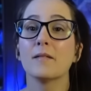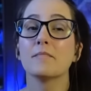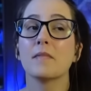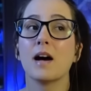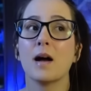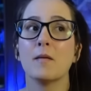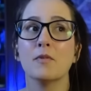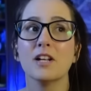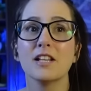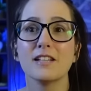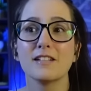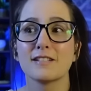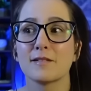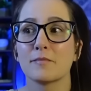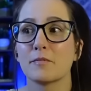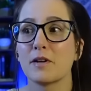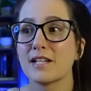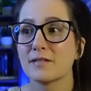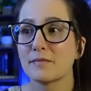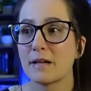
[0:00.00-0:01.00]
I'm really
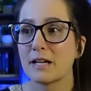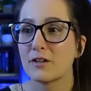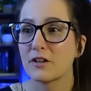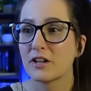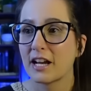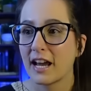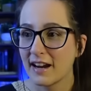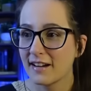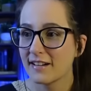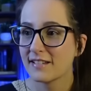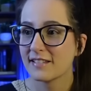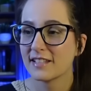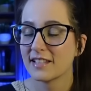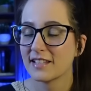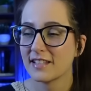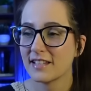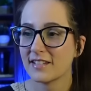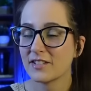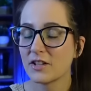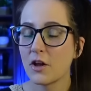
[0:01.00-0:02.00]
surprised Michael Caine is
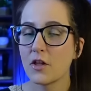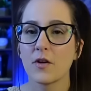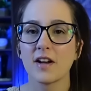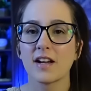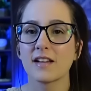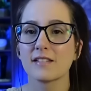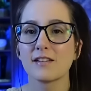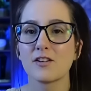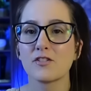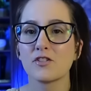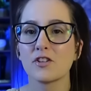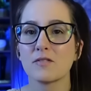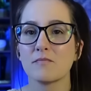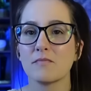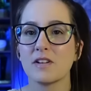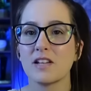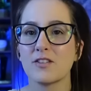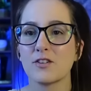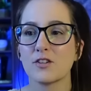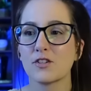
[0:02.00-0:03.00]
in this, although I guess I
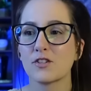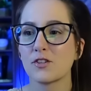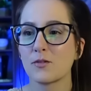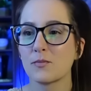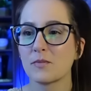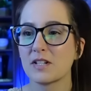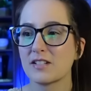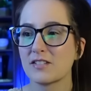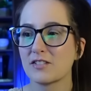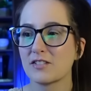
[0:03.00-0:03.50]
shouldn't be. There's so many